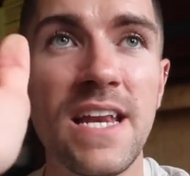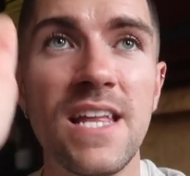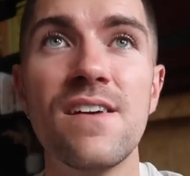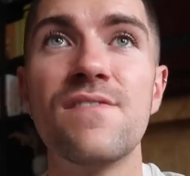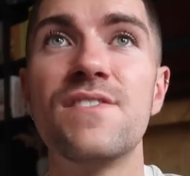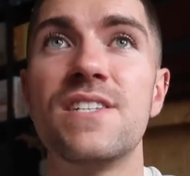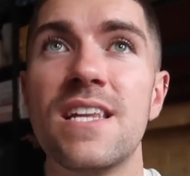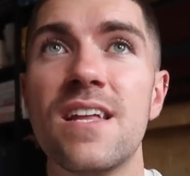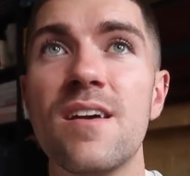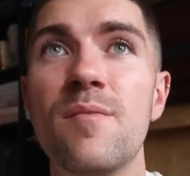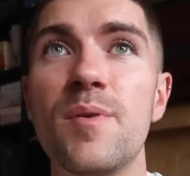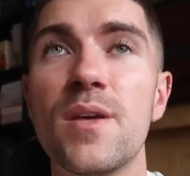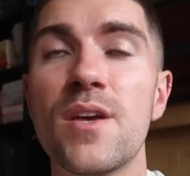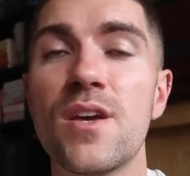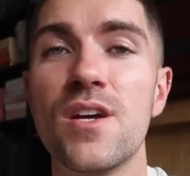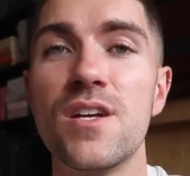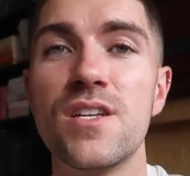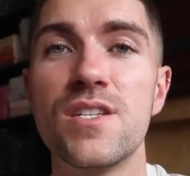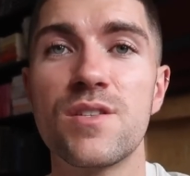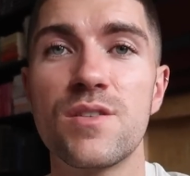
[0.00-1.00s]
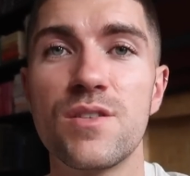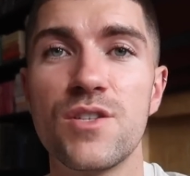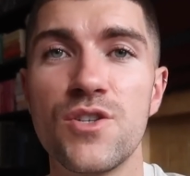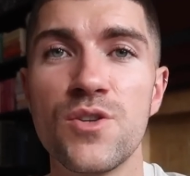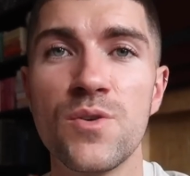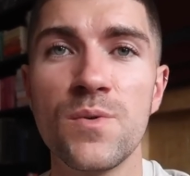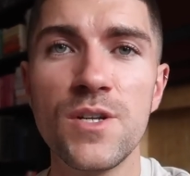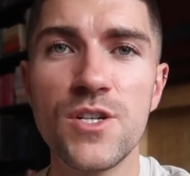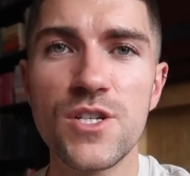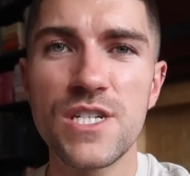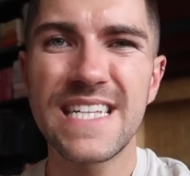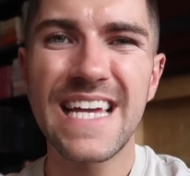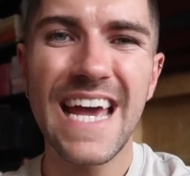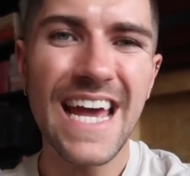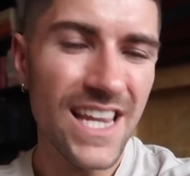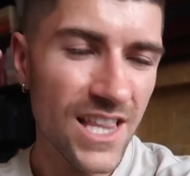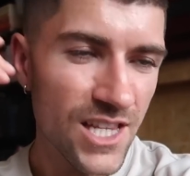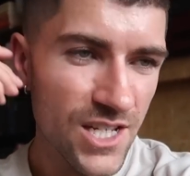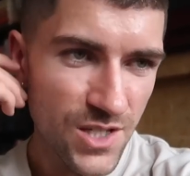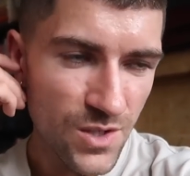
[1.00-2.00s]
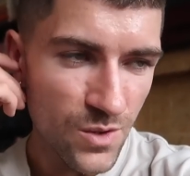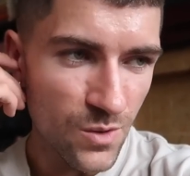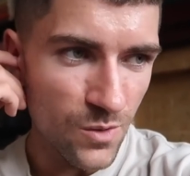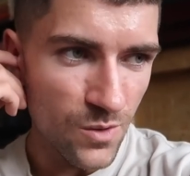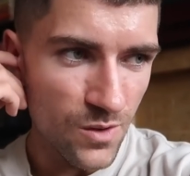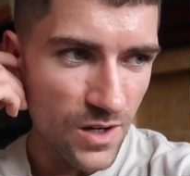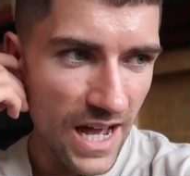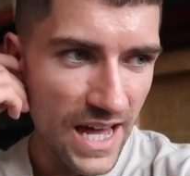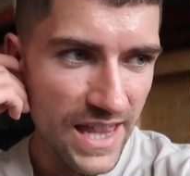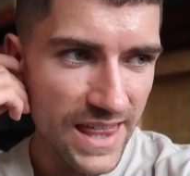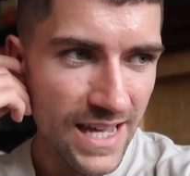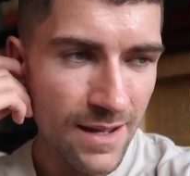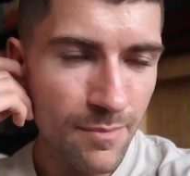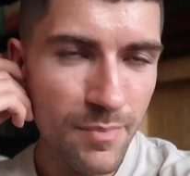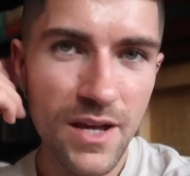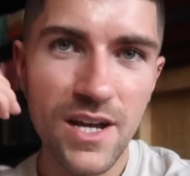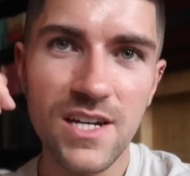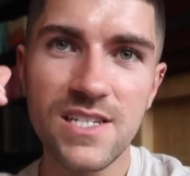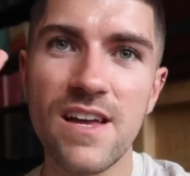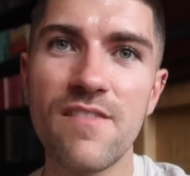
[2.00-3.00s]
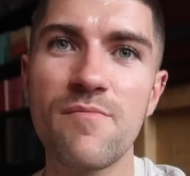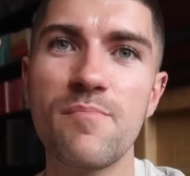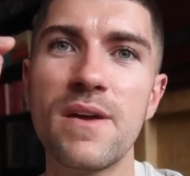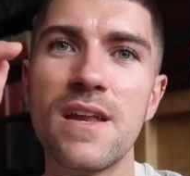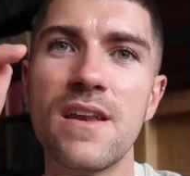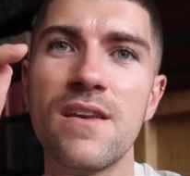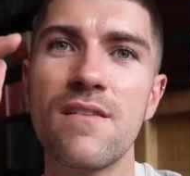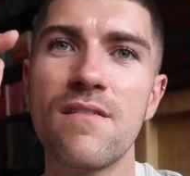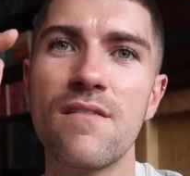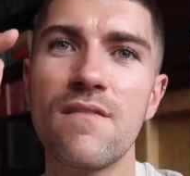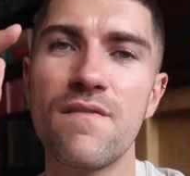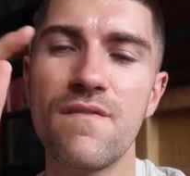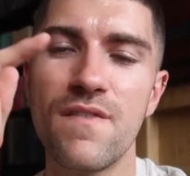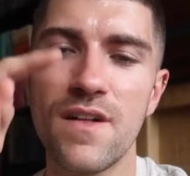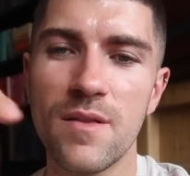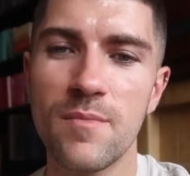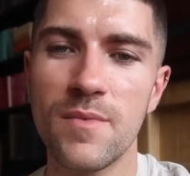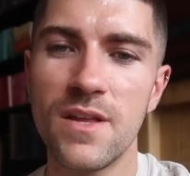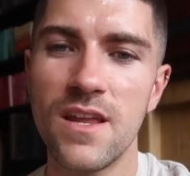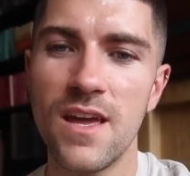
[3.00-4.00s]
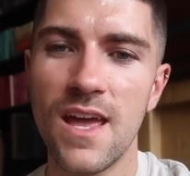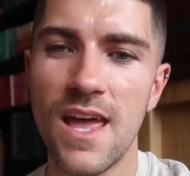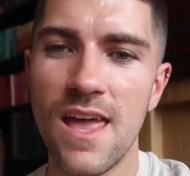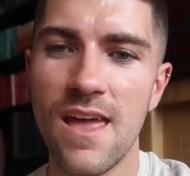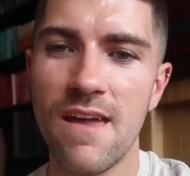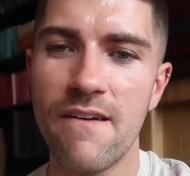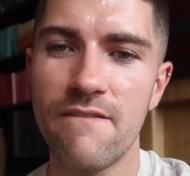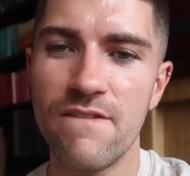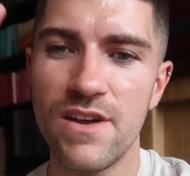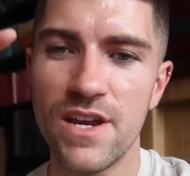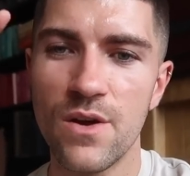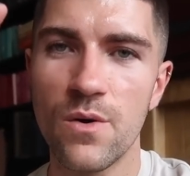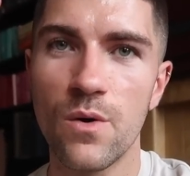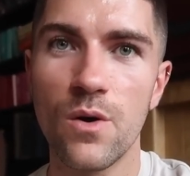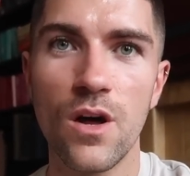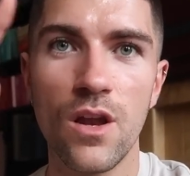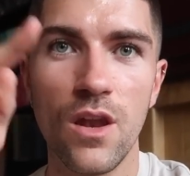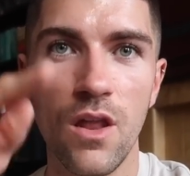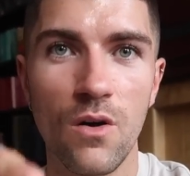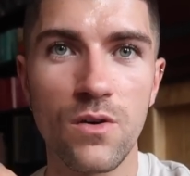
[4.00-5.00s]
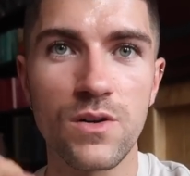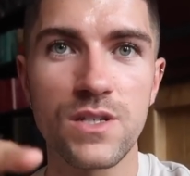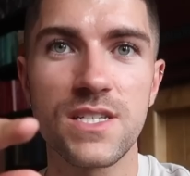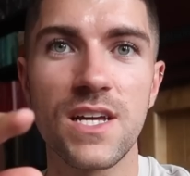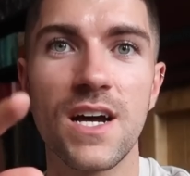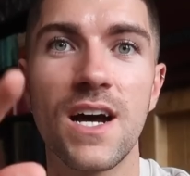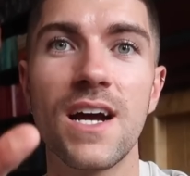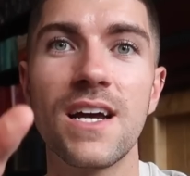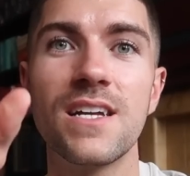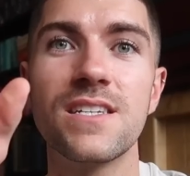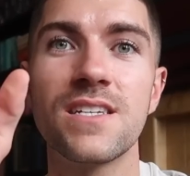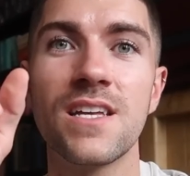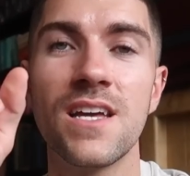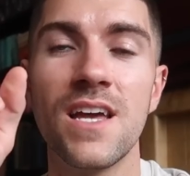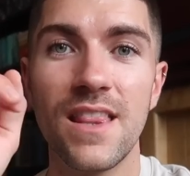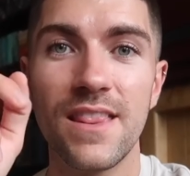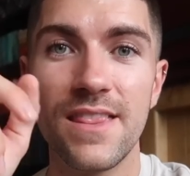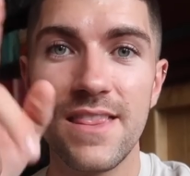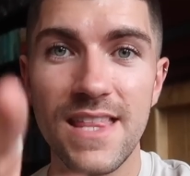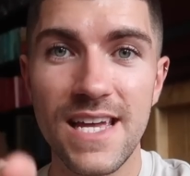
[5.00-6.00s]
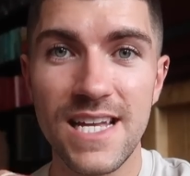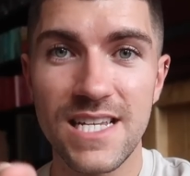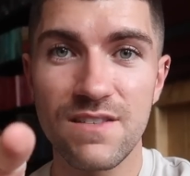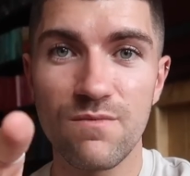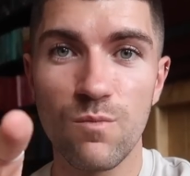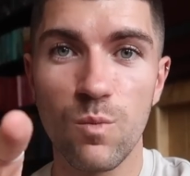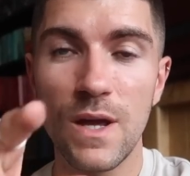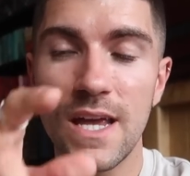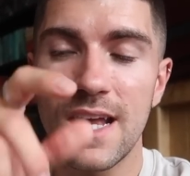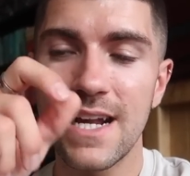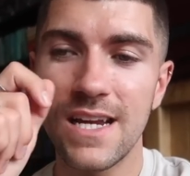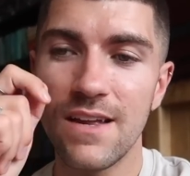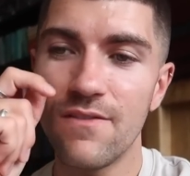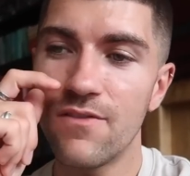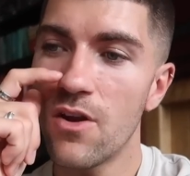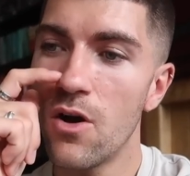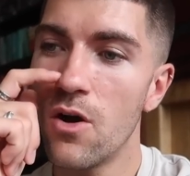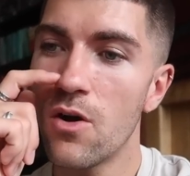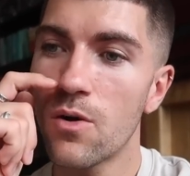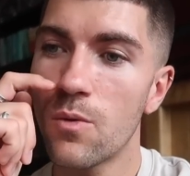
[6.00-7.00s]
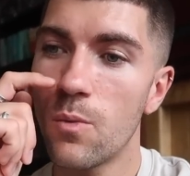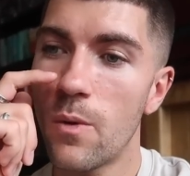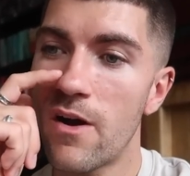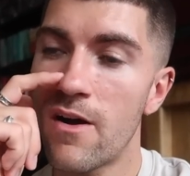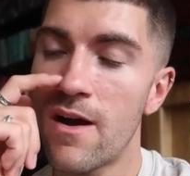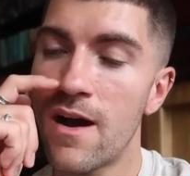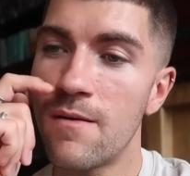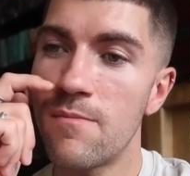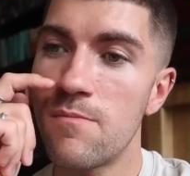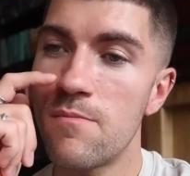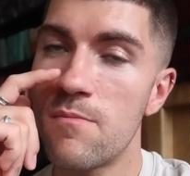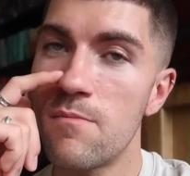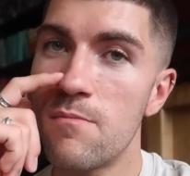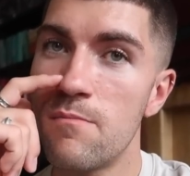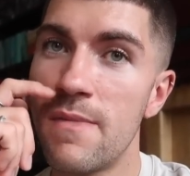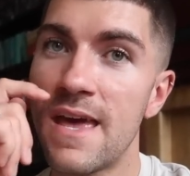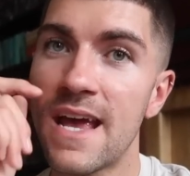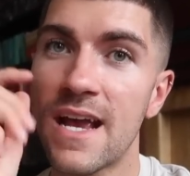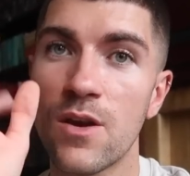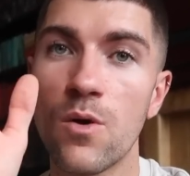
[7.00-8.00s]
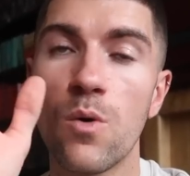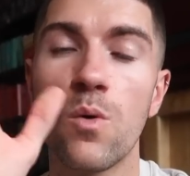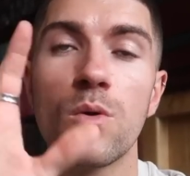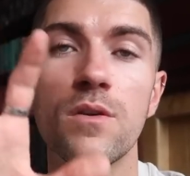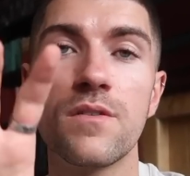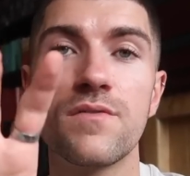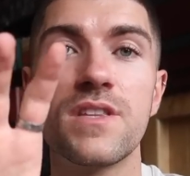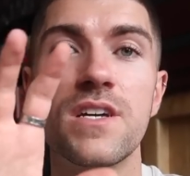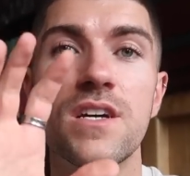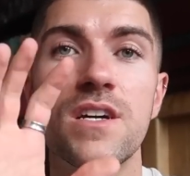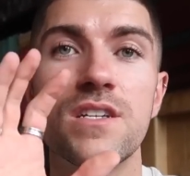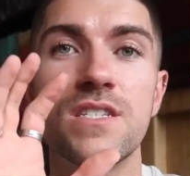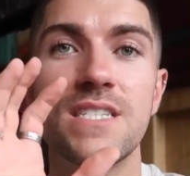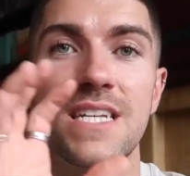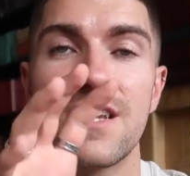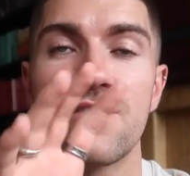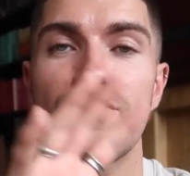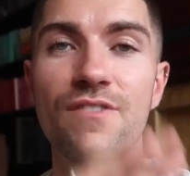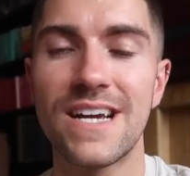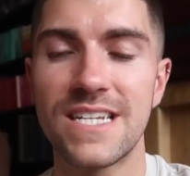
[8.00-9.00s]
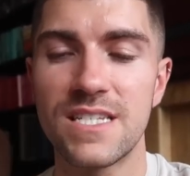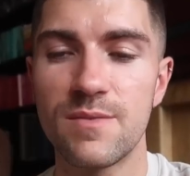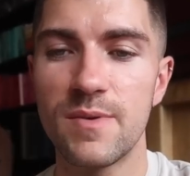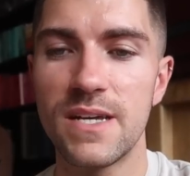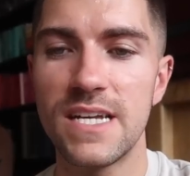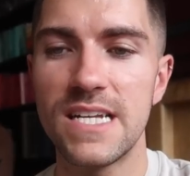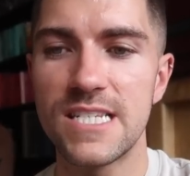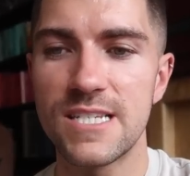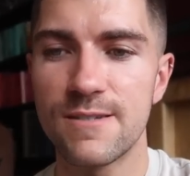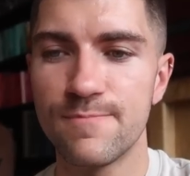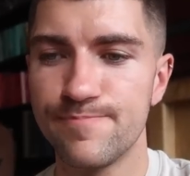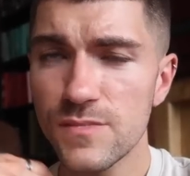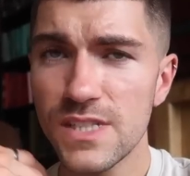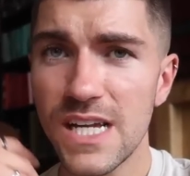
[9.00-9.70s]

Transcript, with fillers: any of dinner because, do you know, you just get in the zone. I think because I've been filming a video alongside this weekly vlog where I'm making all of the dinner recipes,